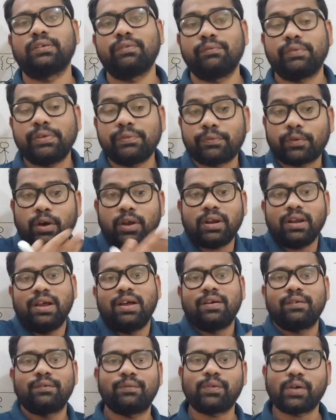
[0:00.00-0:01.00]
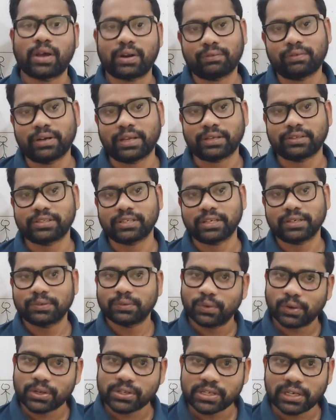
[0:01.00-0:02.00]
We fall forward actually.
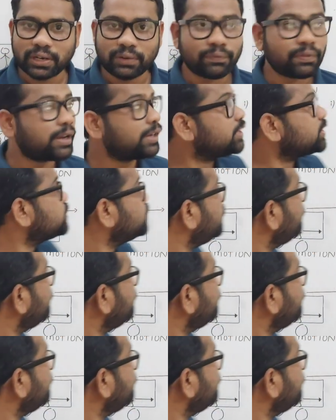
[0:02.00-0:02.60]
Okay, children, fine.